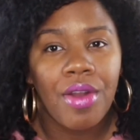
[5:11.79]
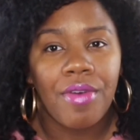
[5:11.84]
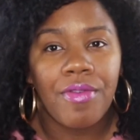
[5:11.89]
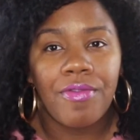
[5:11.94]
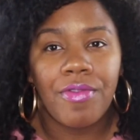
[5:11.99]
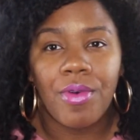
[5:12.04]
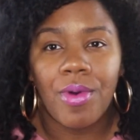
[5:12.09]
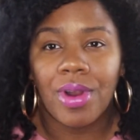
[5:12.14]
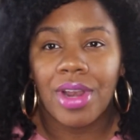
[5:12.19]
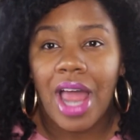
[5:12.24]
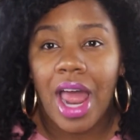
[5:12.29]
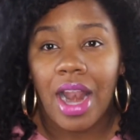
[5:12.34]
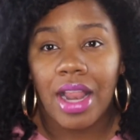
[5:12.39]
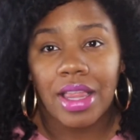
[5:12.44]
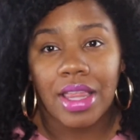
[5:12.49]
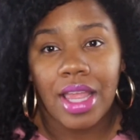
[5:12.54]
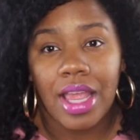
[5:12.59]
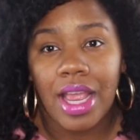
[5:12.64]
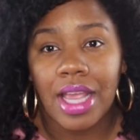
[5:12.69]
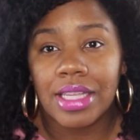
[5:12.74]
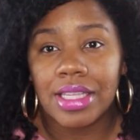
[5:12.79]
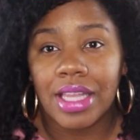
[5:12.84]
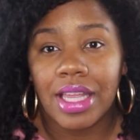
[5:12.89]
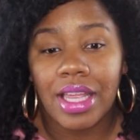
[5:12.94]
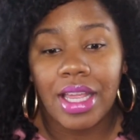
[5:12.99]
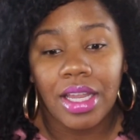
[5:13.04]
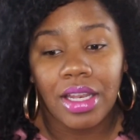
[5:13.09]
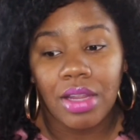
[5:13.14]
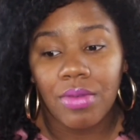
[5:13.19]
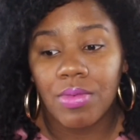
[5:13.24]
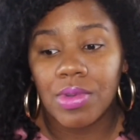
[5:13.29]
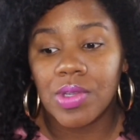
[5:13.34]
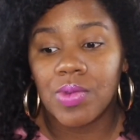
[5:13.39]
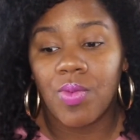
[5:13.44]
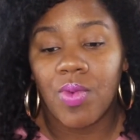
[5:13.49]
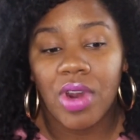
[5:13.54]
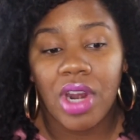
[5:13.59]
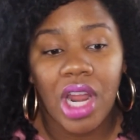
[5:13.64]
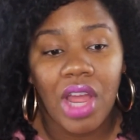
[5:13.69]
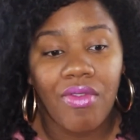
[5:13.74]
for a lot of things, and healing was
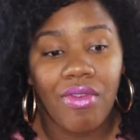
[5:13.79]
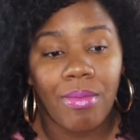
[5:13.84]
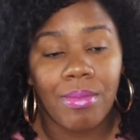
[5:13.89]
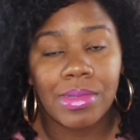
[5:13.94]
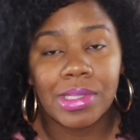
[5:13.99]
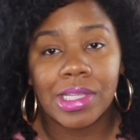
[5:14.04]
one of them.